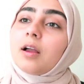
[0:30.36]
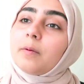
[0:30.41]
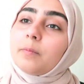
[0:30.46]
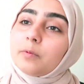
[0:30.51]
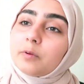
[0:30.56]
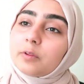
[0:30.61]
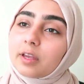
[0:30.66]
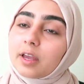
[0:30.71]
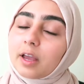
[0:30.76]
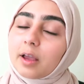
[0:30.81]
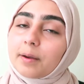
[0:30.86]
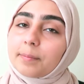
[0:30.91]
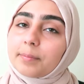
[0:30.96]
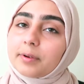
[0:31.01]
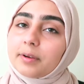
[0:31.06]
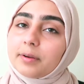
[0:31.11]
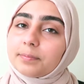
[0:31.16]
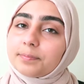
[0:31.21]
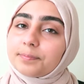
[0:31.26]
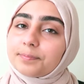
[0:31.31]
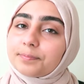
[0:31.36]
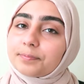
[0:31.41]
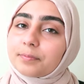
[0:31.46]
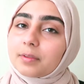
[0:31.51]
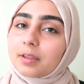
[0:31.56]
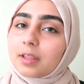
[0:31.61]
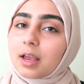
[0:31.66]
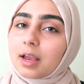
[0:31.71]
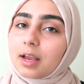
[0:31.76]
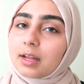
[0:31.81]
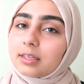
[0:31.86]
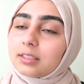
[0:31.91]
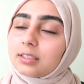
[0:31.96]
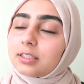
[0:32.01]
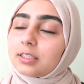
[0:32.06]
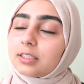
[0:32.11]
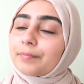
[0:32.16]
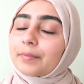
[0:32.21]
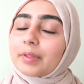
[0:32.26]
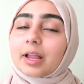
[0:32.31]
I'm really happy
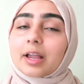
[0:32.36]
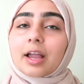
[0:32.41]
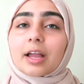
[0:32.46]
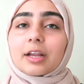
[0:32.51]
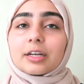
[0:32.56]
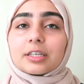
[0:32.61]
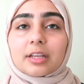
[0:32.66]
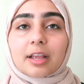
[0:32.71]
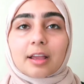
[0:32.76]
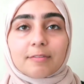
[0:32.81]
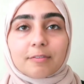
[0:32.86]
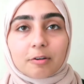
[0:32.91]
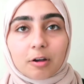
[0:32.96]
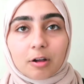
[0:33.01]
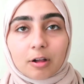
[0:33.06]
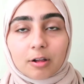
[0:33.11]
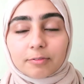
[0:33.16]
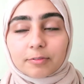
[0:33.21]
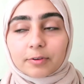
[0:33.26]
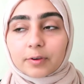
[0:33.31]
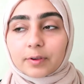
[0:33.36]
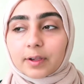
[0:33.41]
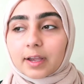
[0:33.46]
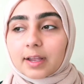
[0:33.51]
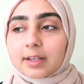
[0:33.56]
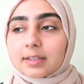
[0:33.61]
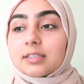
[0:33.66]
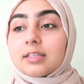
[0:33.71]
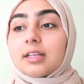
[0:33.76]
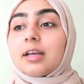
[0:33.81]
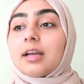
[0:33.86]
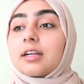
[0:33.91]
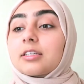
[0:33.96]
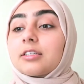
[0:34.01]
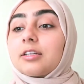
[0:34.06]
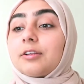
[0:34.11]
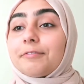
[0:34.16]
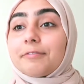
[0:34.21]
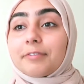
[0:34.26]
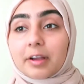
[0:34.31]
that I actually have a haul for you guys and I
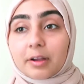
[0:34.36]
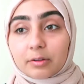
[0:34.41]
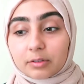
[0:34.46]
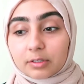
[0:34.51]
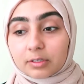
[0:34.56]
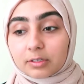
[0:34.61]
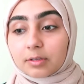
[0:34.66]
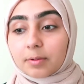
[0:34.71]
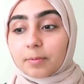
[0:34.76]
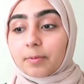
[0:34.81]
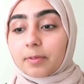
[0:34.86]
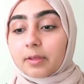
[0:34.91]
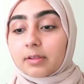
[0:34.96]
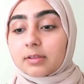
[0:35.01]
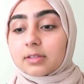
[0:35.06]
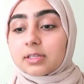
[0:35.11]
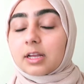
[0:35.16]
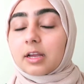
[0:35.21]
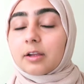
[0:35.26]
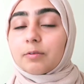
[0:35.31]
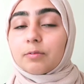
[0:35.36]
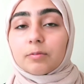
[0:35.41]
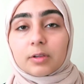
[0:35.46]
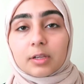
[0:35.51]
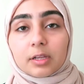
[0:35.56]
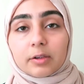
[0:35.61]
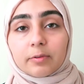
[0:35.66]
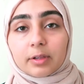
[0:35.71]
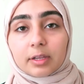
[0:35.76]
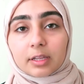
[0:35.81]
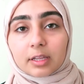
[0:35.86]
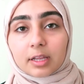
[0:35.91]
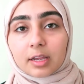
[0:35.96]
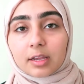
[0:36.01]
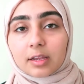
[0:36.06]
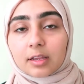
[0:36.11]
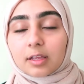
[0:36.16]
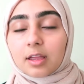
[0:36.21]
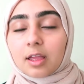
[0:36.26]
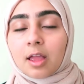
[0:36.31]
actually found some things that I really, really
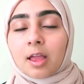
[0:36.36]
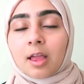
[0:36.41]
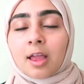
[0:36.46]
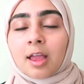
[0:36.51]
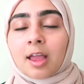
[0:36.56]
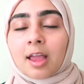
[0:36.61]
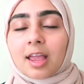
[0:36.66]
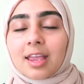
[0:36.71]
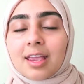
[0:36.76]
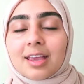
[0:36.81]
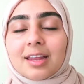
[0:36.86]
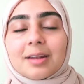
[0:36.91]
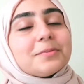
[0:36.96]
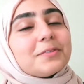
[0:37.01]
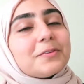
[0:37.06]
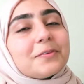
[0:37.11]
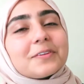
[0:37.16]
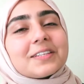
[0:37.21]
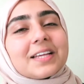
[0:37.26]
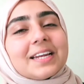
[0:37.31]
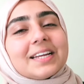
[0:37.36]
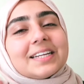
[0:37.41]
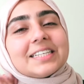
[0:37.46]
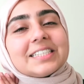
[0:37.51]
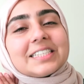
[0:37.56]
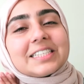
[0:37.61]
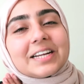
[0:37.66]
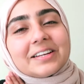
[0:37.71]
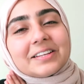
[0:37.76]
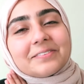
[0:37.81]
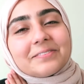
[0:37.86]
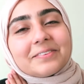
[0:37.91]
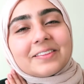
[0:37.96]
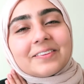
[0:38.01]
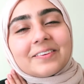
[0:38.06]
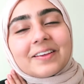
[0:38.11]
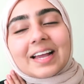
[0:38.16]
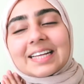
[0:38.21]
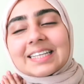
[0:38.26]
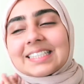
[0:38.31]
like, and I'm so excited to share them
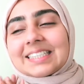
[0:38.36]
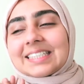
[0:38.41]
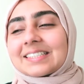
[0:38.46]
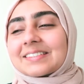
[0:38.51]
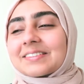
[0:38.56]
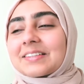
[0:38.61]
with you guys.